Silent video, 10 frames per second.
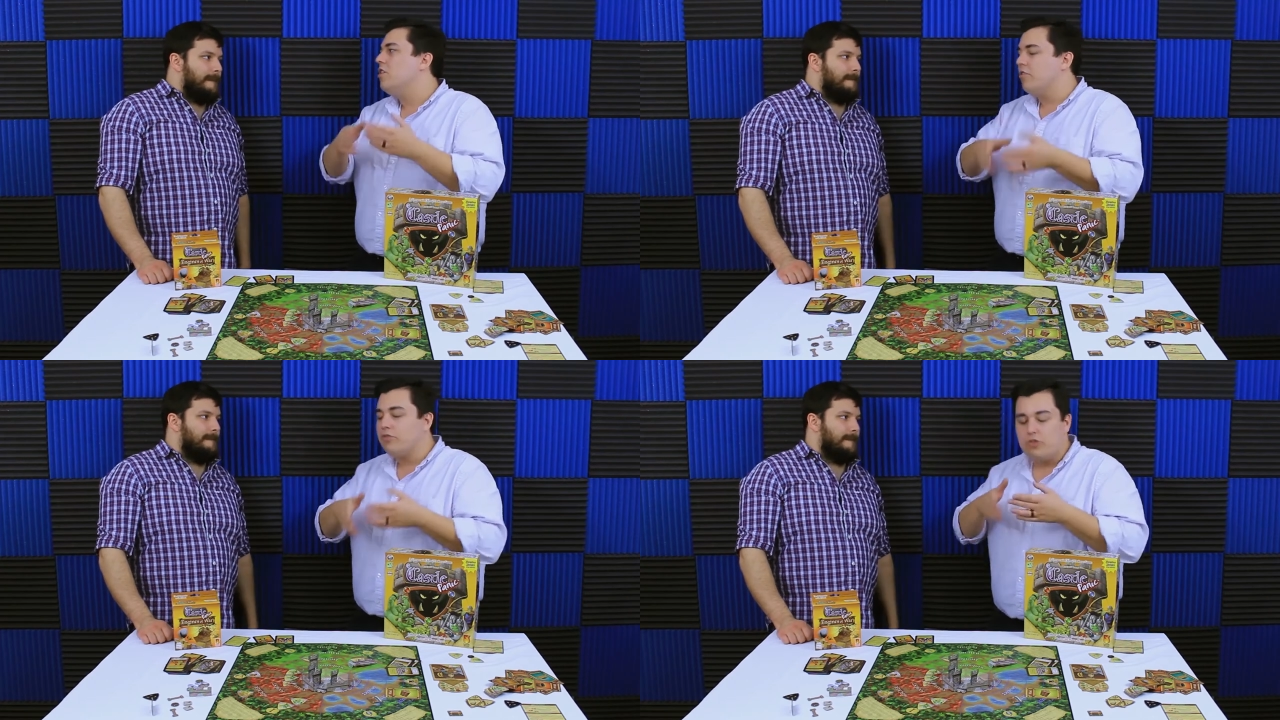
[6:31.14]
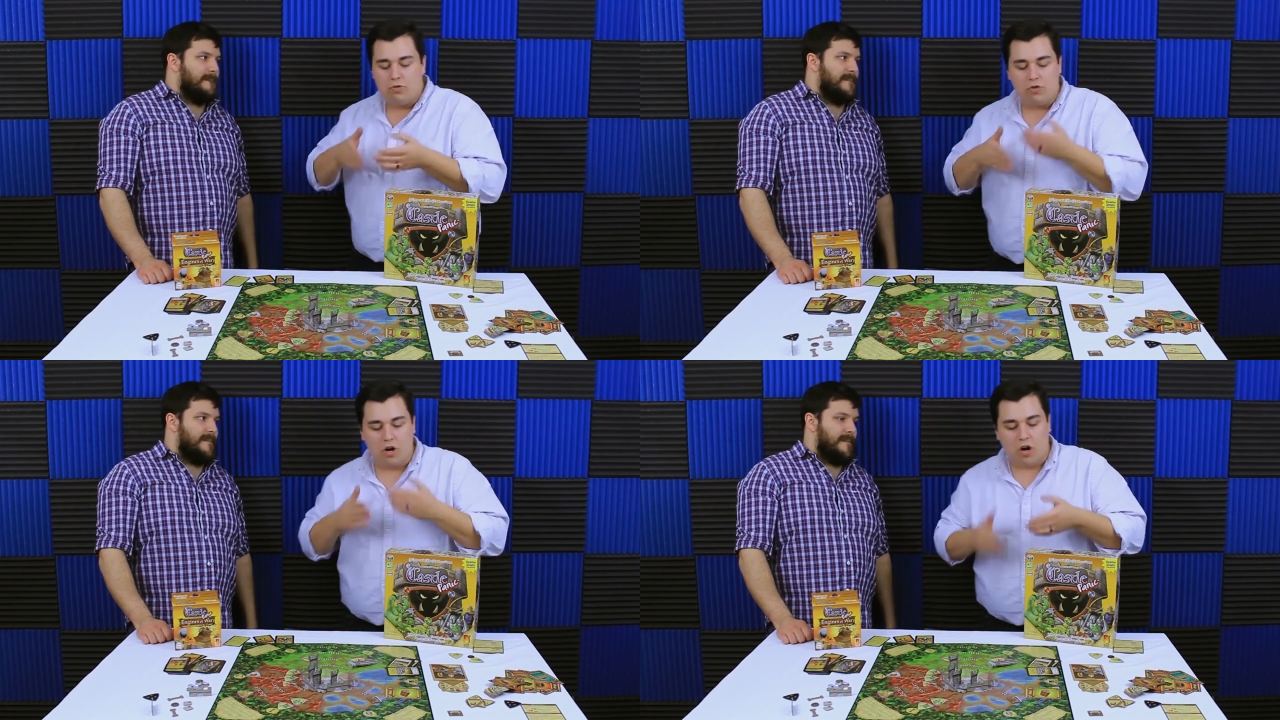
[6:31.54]
Speaker 1: those
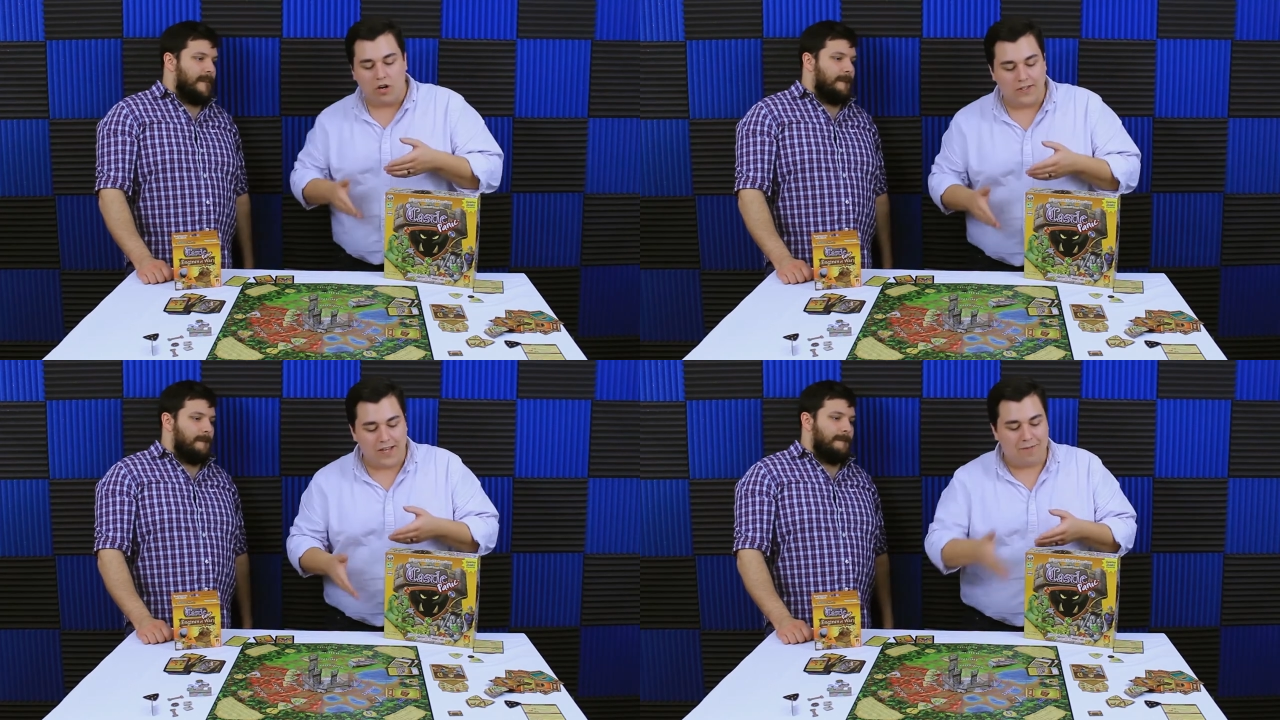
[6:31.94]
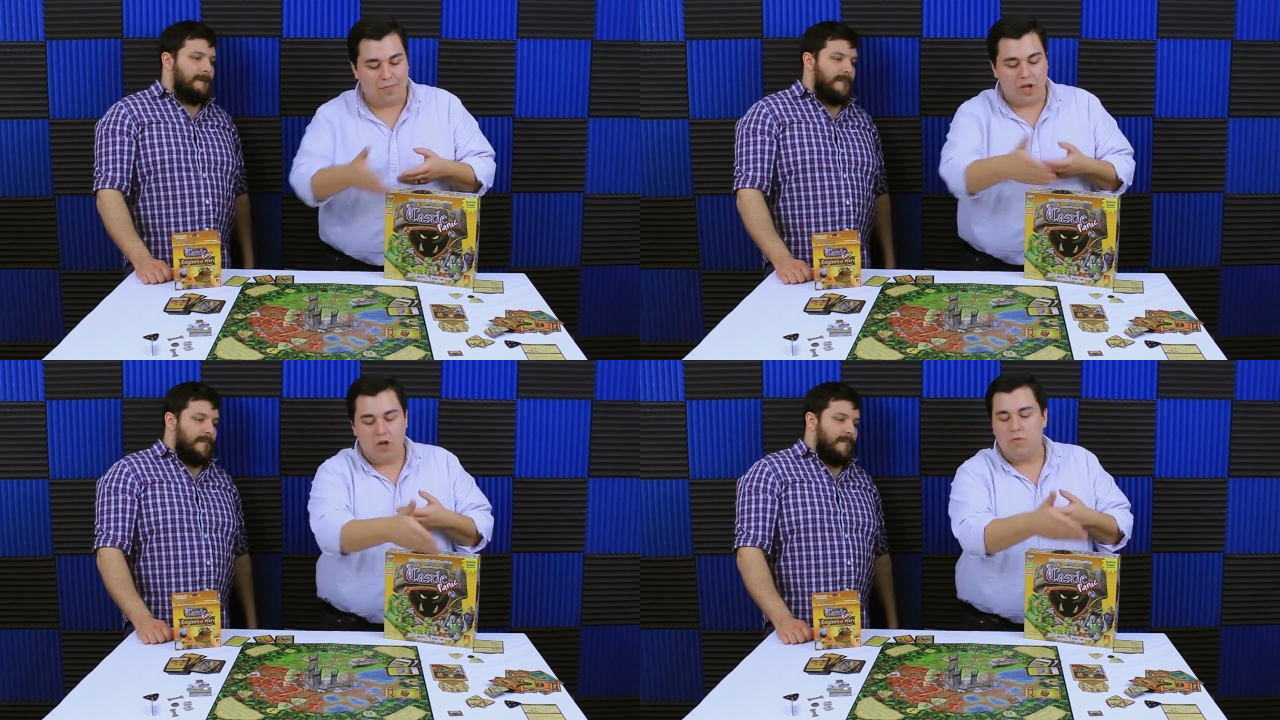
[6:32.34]
two cards
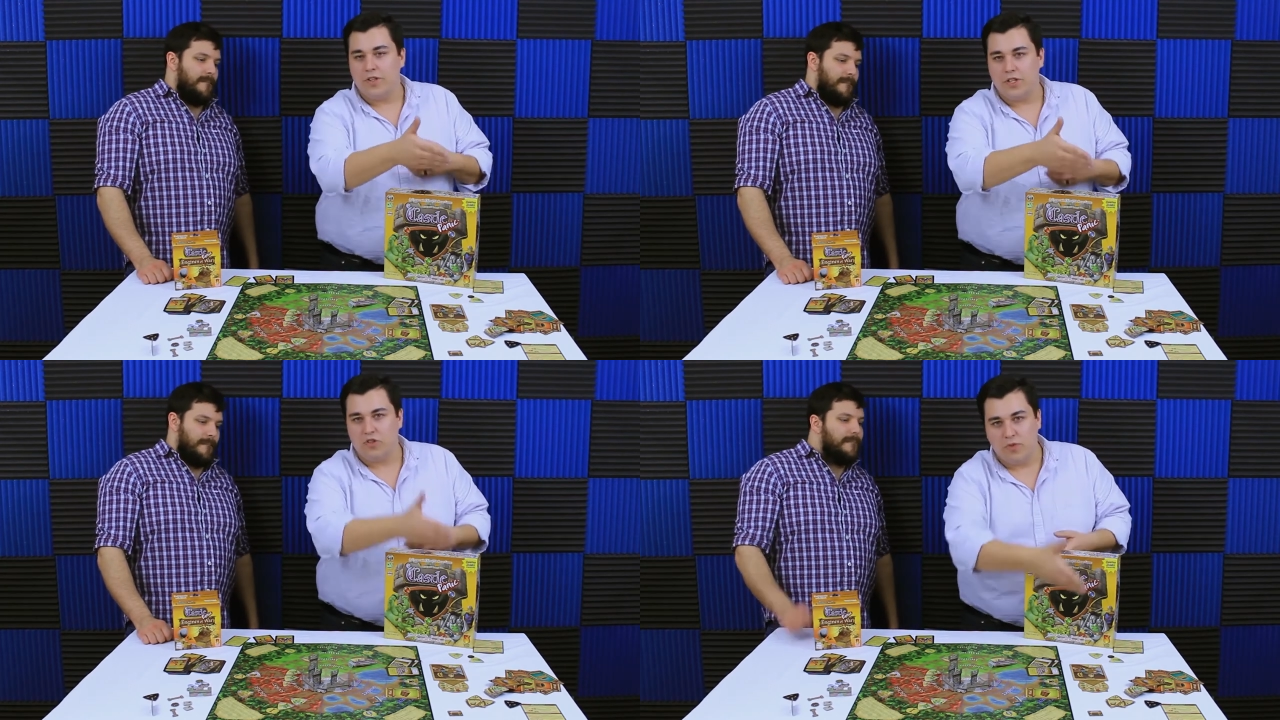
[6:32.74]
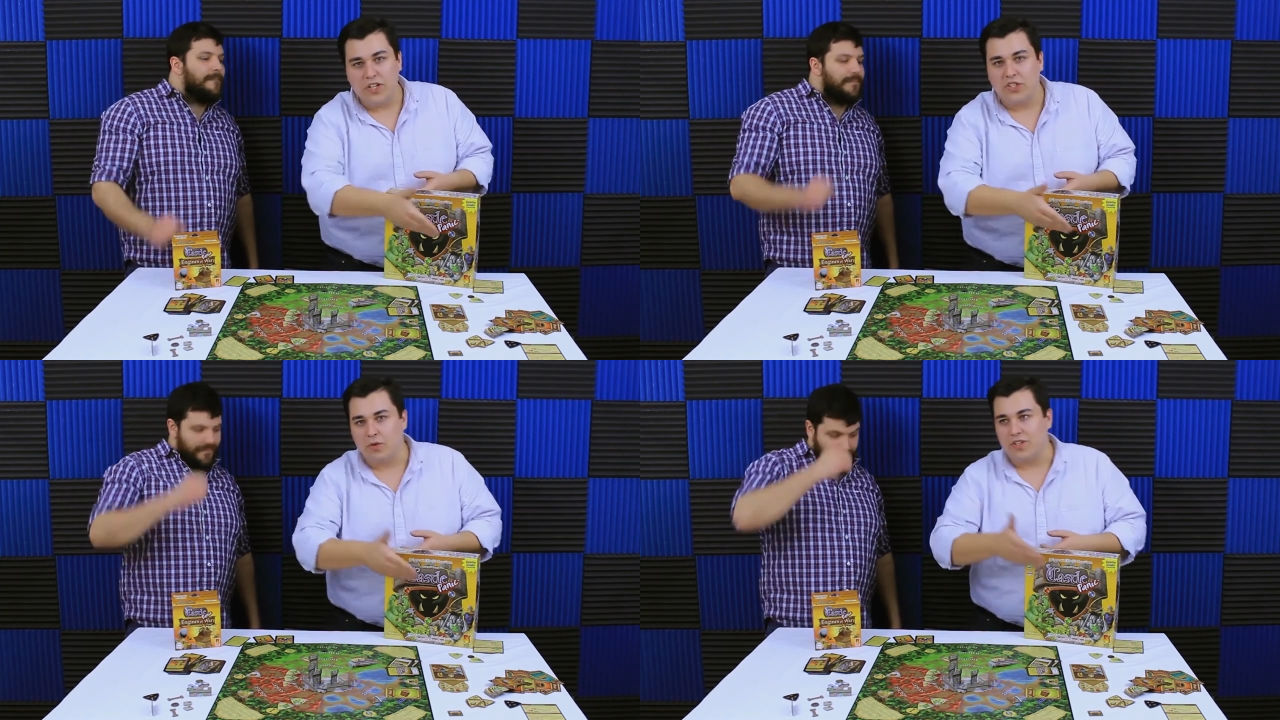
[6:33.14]
up with these
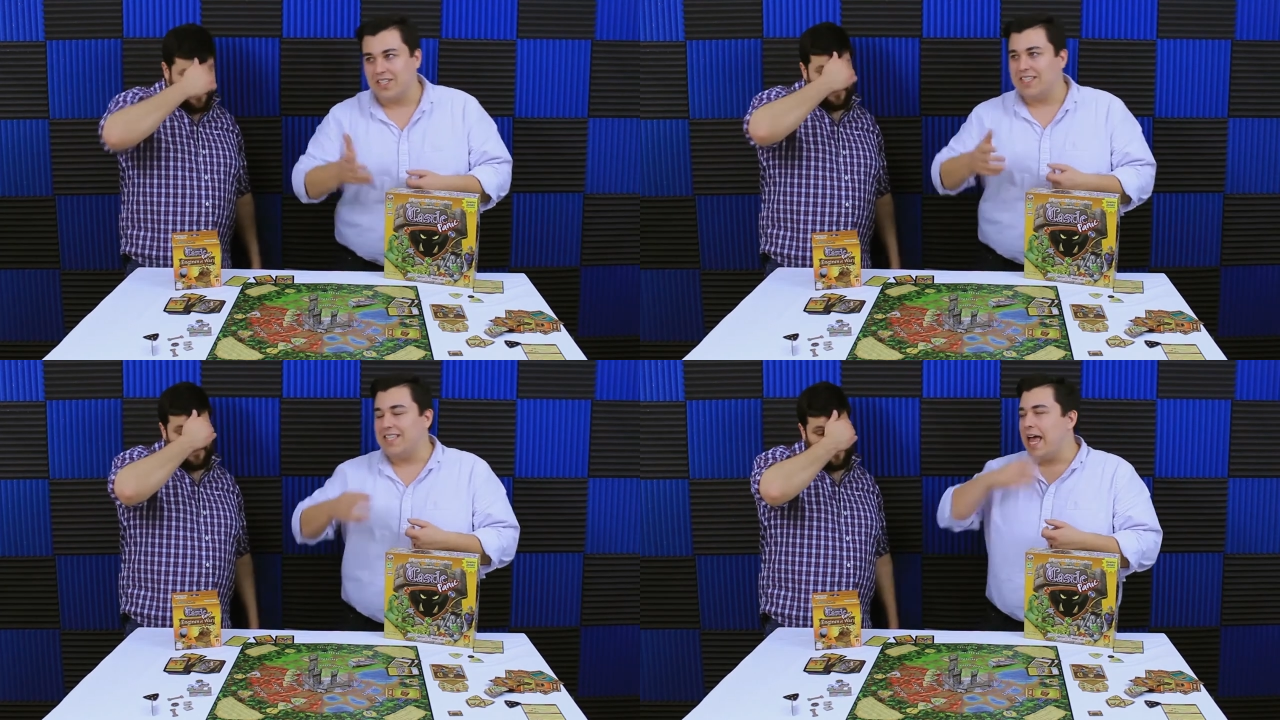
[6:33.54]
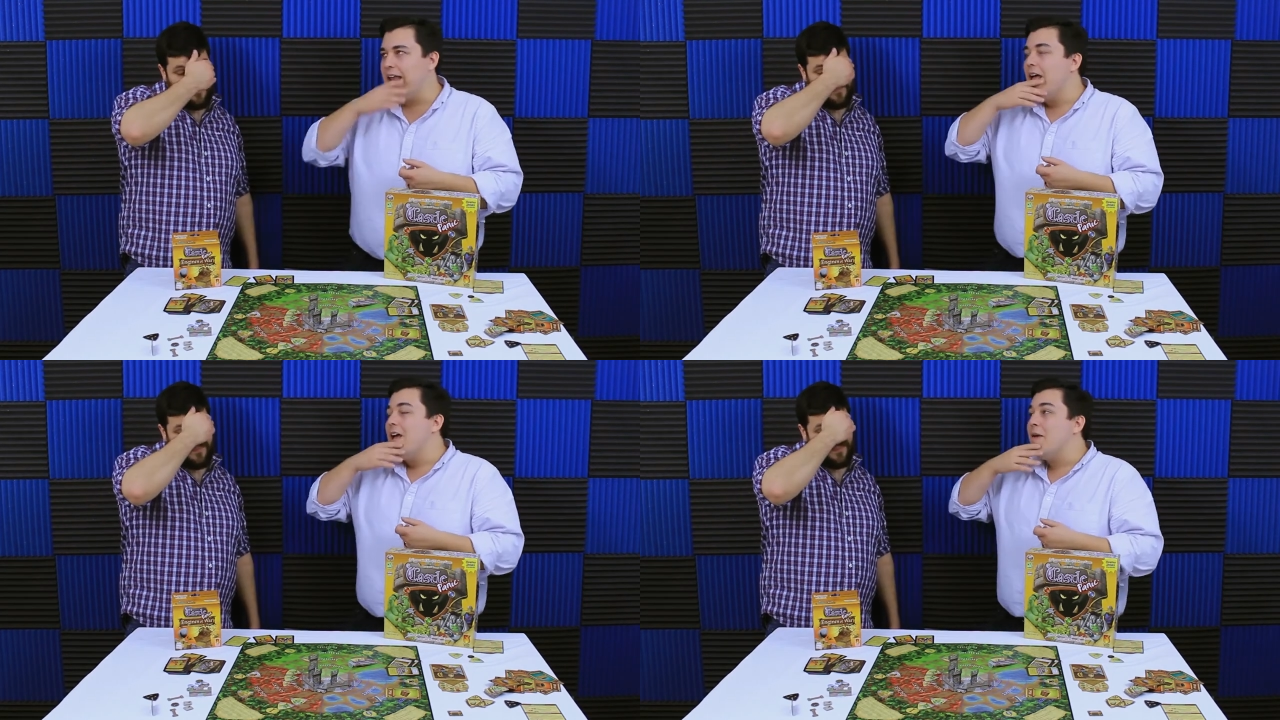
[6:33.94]
resources
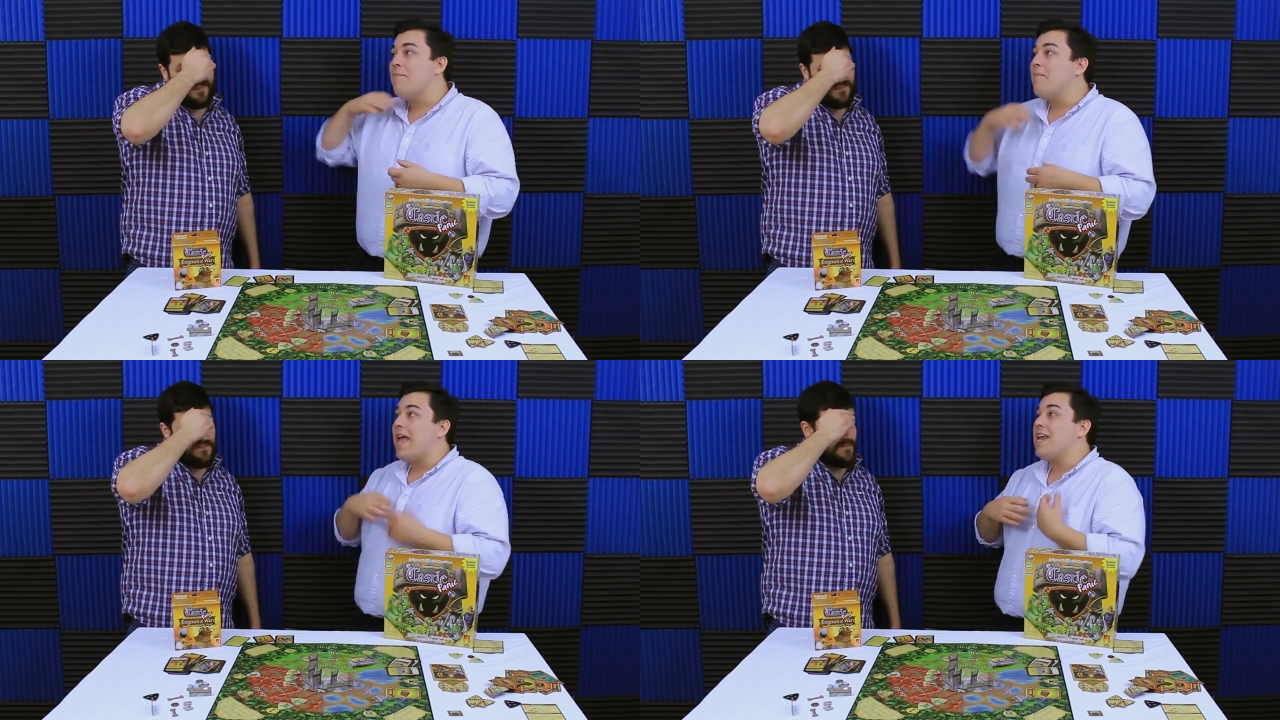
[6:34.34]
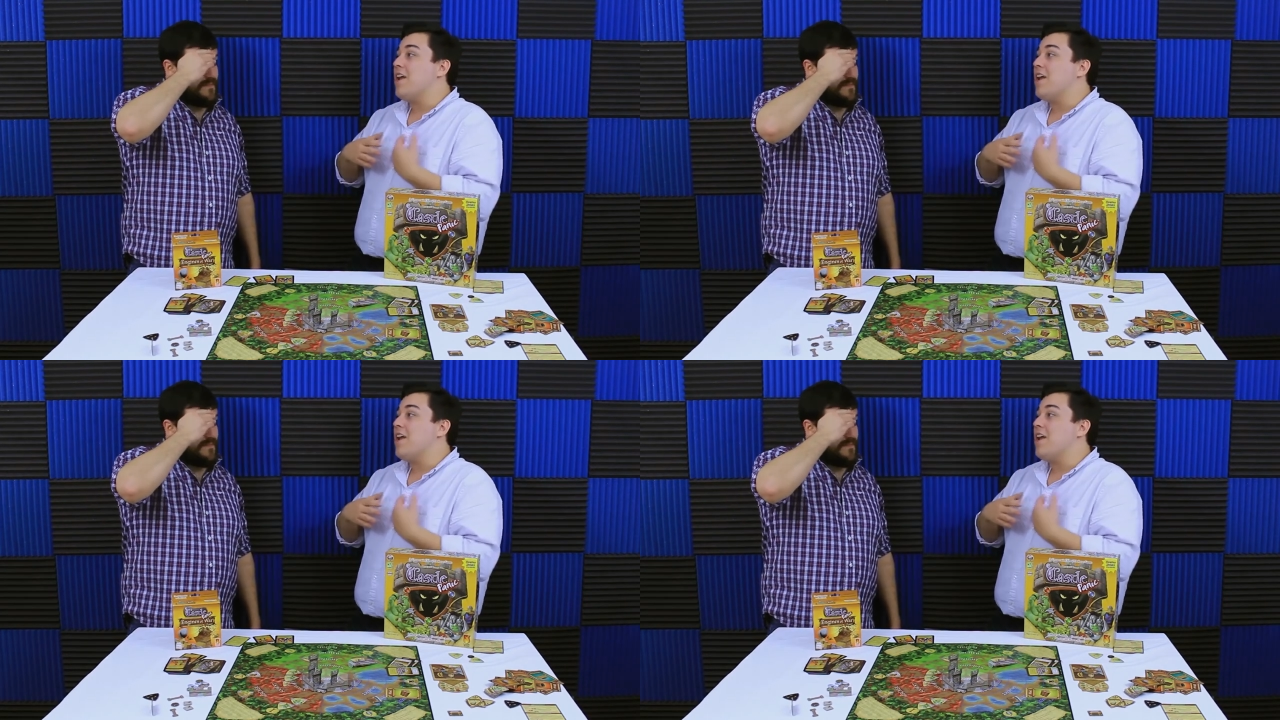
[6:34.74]
that may